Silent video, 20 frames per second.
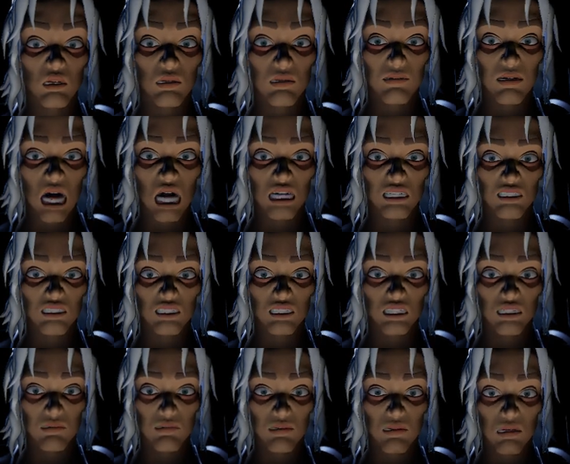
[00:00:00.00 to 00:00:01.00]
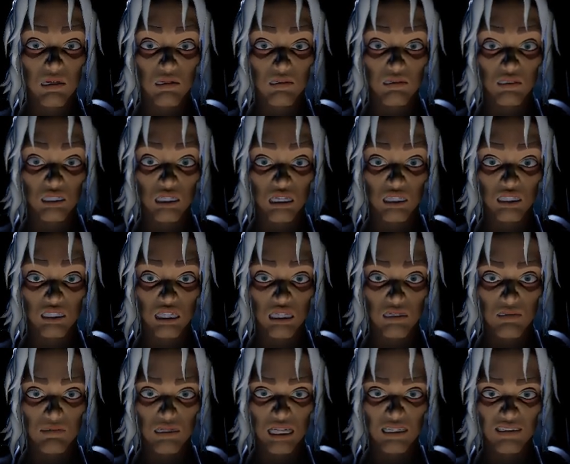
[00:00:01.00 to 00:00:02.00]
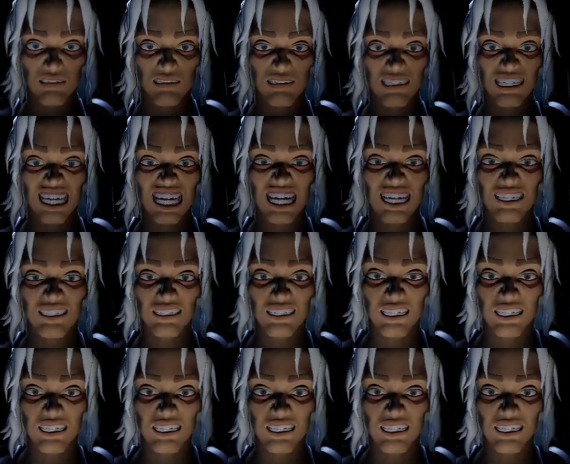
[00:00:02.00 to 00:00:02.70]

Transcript: capacity to process their mother's death,